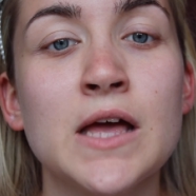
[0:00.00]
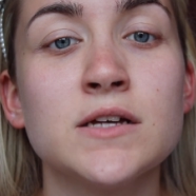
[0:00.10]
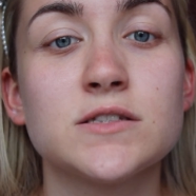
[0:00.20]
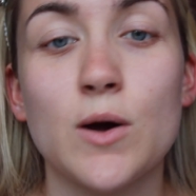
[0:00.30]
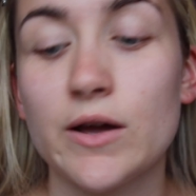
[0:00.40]

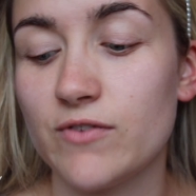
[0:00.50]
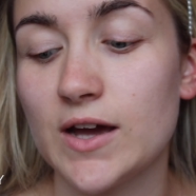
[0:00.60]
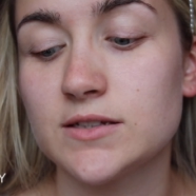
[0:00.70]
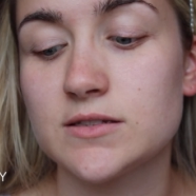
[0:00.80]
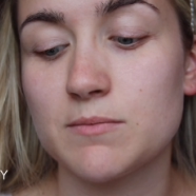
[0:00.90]
so I
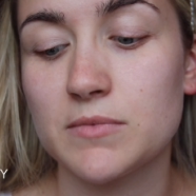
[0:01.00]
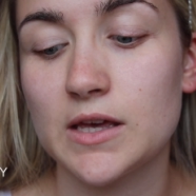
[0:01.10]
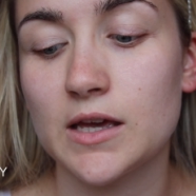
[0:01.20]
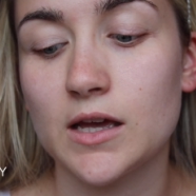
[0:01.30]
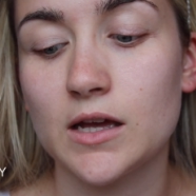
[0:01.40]
find
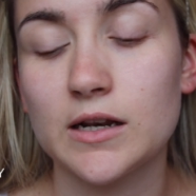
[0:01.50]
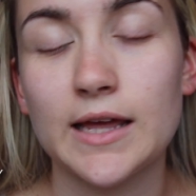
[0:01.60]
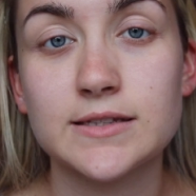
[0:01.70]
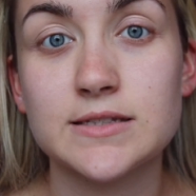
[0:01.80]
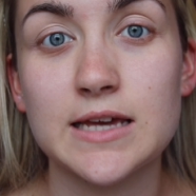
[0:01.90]
something
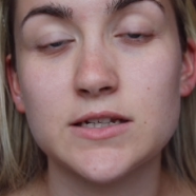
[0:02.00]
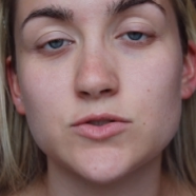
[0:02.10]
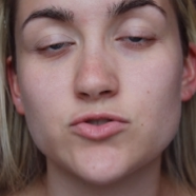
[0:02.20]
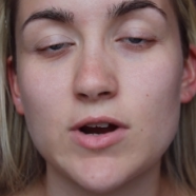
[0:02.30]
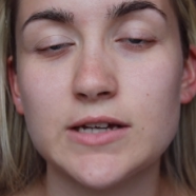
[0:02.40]
like Stay
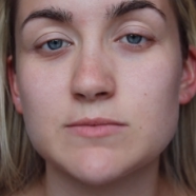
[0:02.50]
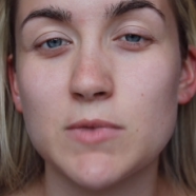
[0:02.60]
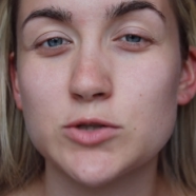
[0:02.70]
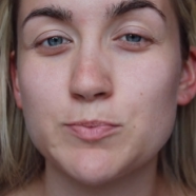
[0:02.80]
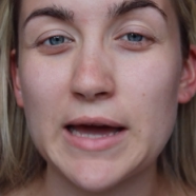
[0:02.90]
Don't Stray is
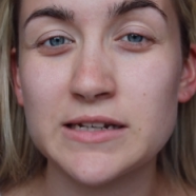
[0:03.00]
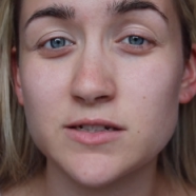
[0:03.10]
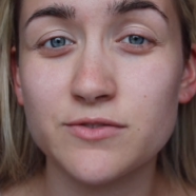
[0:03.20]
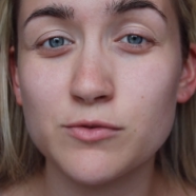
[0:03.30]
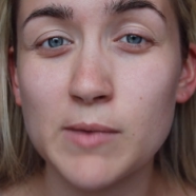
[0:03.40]
much
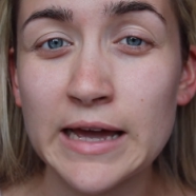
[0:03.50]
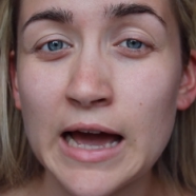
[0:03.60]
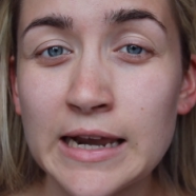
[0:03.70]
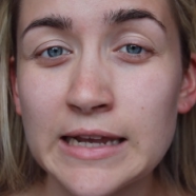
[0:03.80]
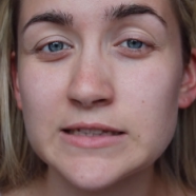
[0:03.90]
better for my
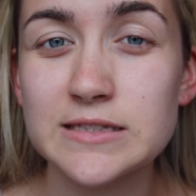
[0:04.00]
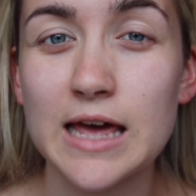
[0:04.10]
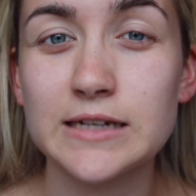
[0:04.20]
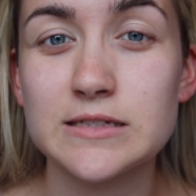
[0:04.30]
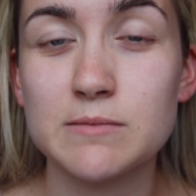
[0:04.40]
eyelids
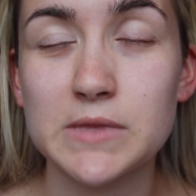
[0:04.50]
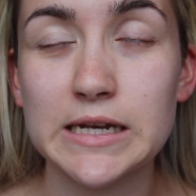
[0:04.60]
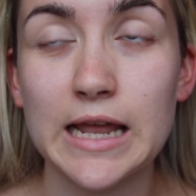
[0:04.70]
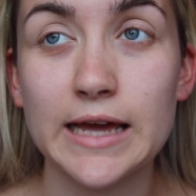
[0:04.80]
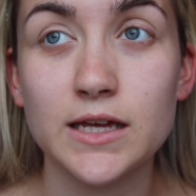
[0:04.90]
than
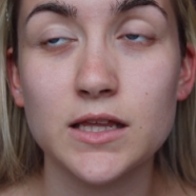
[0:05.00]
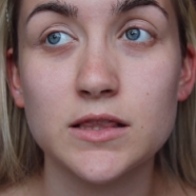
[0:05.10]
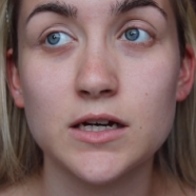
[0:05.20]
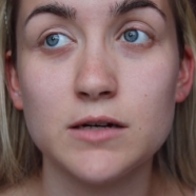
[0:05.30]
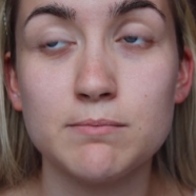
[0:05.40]
something
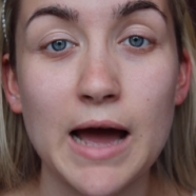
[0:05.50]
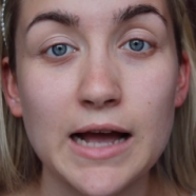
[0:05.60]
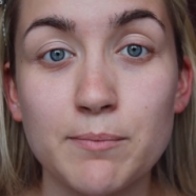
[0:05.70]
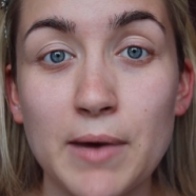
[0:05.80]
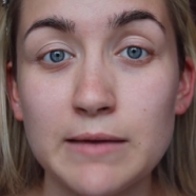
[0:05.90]
like the
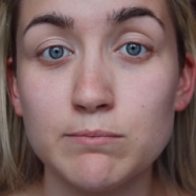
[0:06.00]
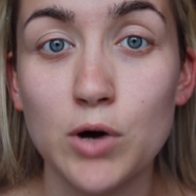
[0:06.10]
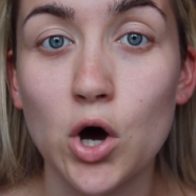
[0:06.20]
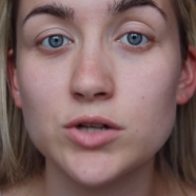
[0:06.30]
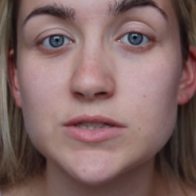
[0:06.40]
MAC Paint
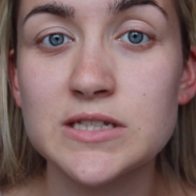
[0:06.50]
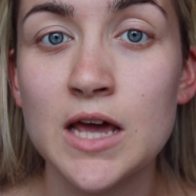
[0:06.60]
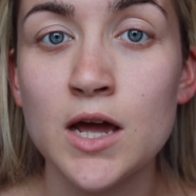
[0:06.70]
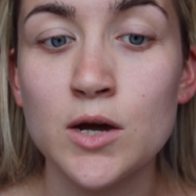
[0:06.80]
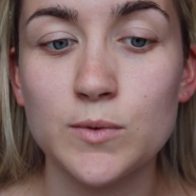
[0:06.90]
Pots,
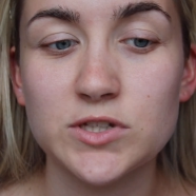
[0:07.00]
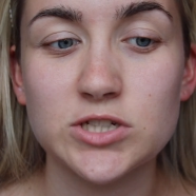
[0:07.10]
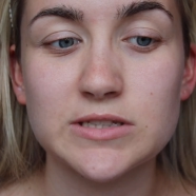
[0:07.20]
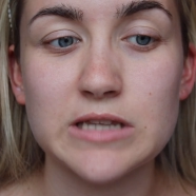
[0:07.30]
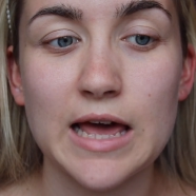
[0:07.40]
which
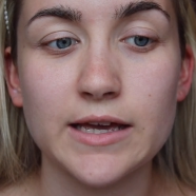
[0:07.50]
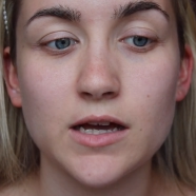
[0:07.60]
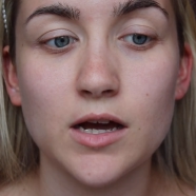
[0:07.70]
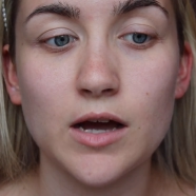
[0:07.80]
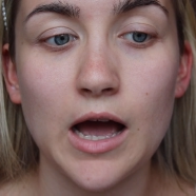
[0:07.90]
is
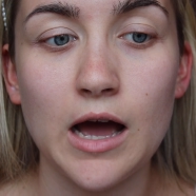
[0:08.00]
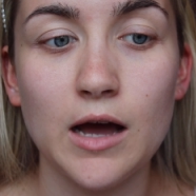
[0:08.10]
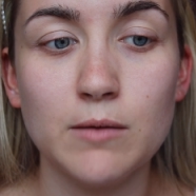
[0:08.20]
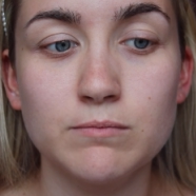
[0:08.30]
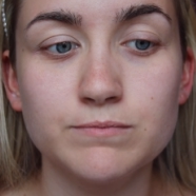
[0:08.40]
like
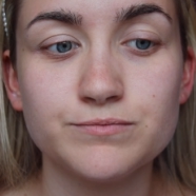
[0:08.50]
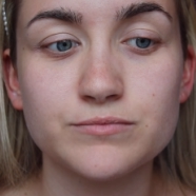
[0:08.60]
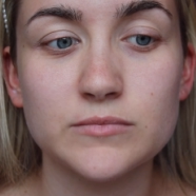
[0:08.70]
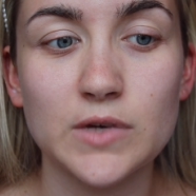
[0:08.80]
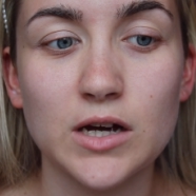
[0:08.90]

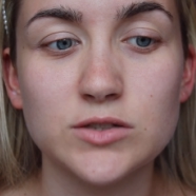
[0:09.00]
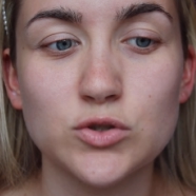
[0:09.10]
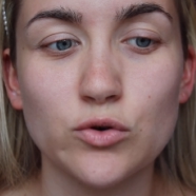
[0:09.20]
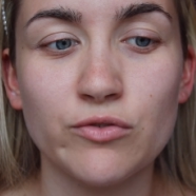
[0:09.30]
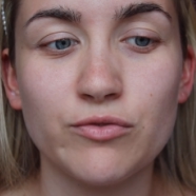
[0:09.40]
a
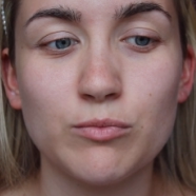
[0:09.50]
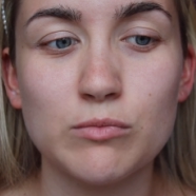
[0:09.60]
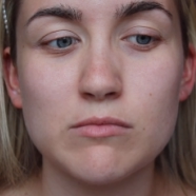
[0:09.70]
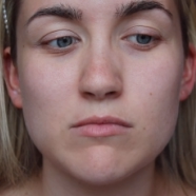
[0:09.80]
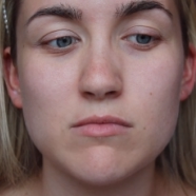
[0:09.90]
sort of
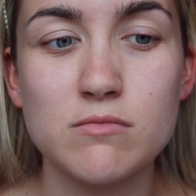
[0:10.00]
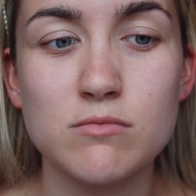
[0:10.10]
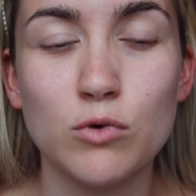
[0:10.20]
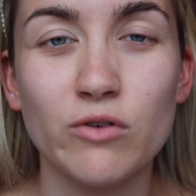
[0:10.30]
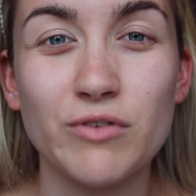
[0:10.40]

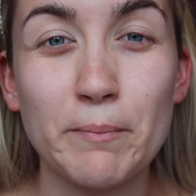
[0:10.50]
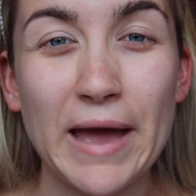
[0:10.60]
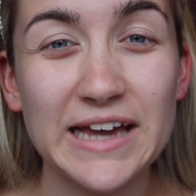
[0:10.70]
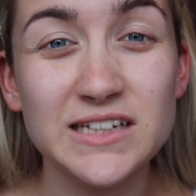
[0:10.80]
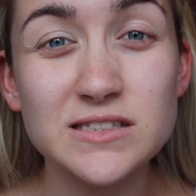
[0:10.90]
more of a
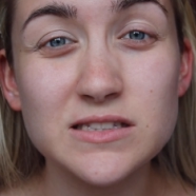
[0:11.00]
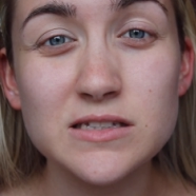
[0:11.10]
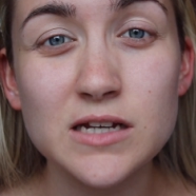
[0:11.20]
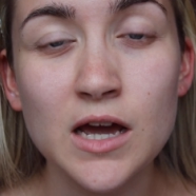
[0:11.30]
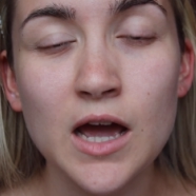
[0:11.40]
paste.